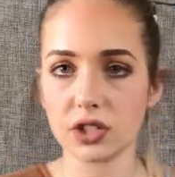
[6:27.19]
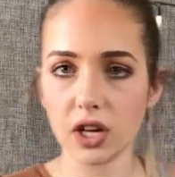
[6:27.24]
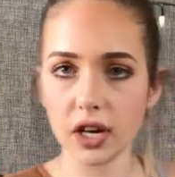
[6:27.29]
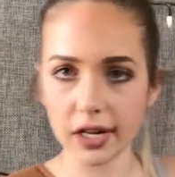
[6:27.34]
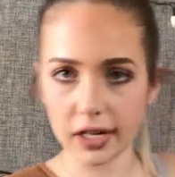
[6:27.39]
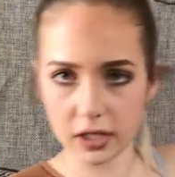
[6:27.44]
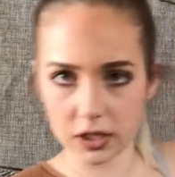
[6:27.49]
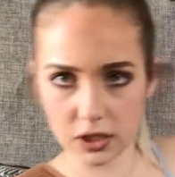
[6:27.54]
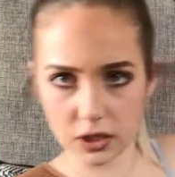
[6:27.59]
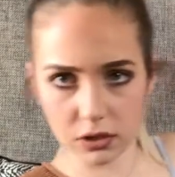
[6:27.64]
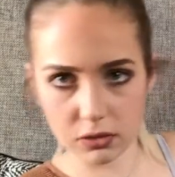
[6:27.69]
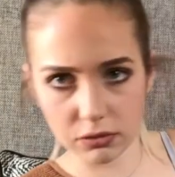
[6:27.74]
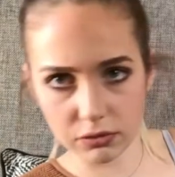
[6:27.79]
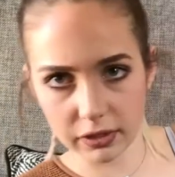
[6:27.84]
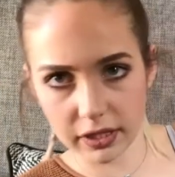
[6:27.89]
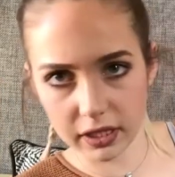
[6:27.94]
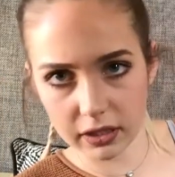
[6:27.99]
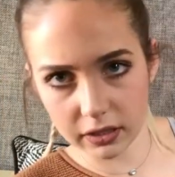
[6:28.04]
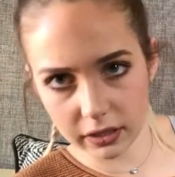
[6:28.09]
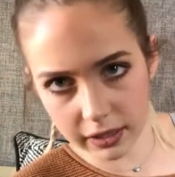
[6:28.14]
Sorry it's so
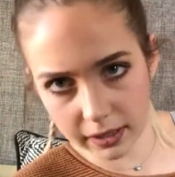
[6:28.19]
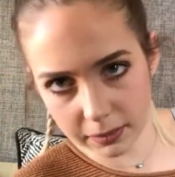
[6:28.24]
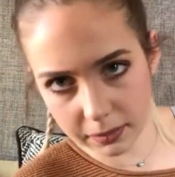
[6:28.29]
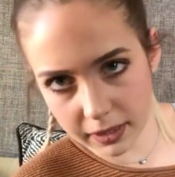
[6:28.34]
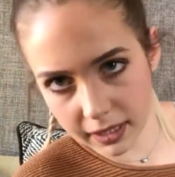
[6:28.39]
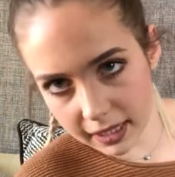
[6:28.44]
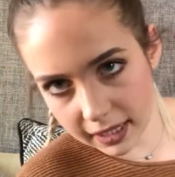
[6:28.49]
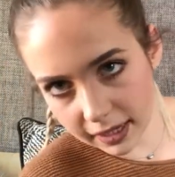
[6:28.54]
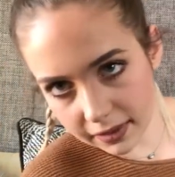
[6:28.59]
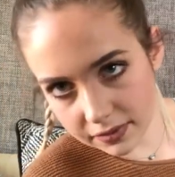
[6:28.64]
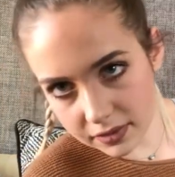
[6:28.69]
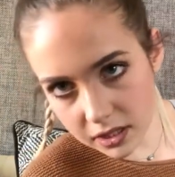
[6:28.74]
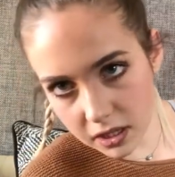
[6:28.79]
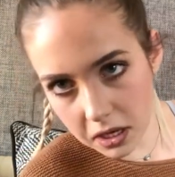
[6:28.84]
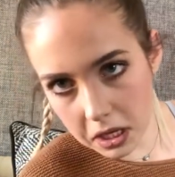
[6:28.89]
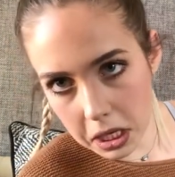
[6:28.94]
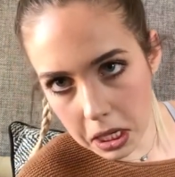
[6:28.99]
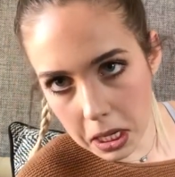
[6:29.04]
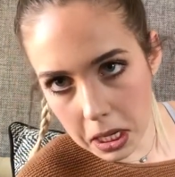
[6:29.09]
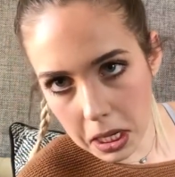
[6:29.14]
wrinkly, I'm gonna have
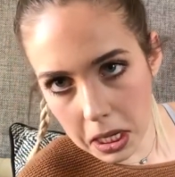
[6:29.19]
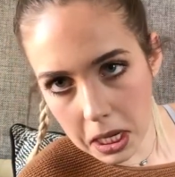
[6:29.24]
to,